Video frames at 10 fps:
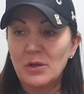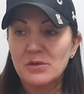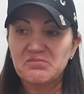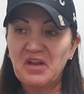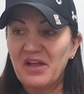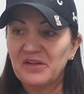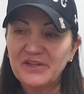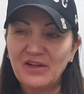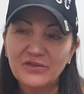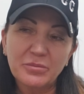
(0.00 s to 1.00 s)
dial
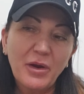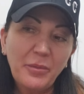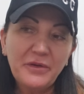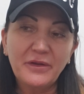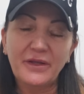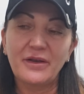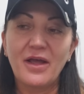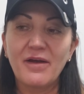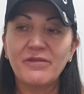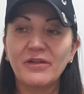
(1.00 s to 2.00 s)
down to probably like an
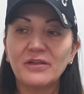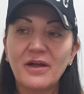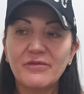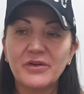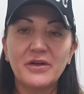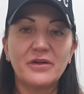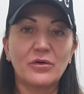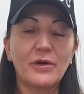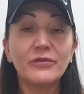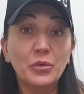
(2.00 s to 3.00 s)
f11 or
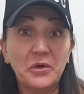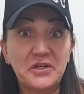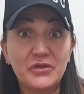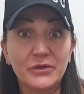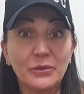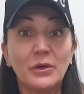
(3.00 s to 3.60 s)
f22.